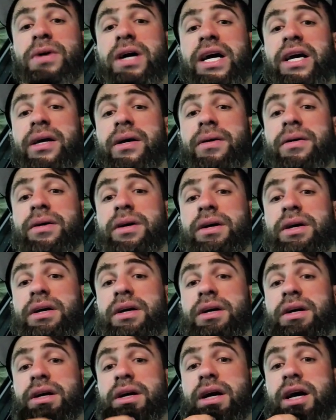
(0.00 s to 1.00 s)
right?
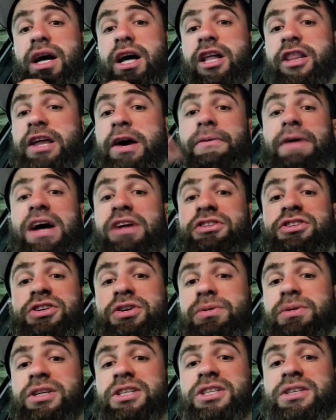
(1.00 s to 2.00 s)
That round
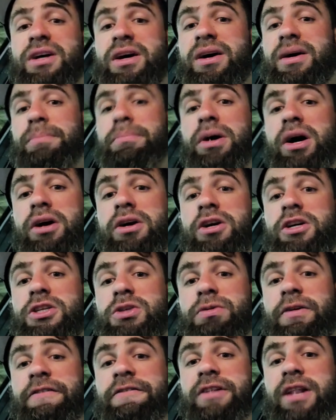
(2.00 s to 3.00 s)
2 was
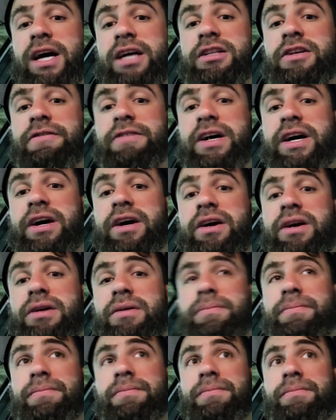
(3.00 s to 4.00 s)
bonkers with Electivire.
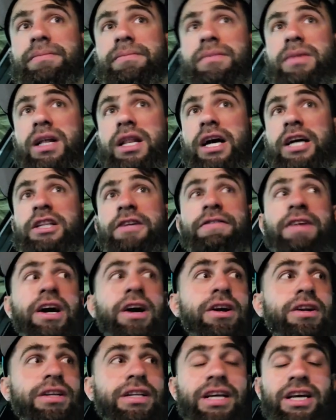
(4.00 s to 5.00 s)

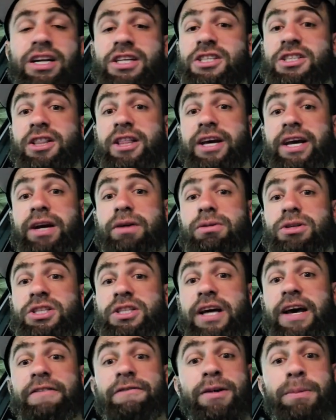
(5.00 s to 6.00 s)
Electivire did his thing, was
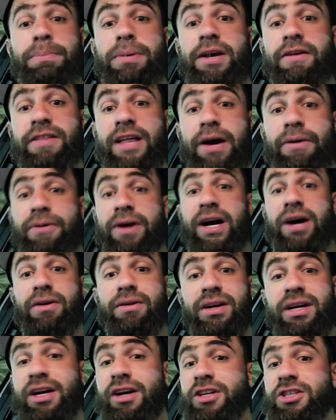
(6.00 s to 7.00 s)
the MVP of that
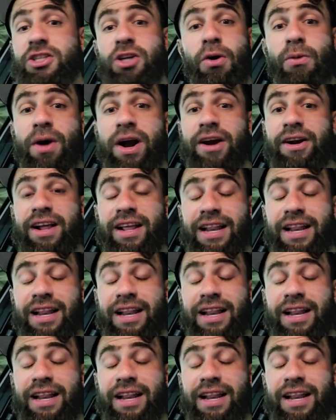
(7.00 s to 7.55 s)
round. So weird,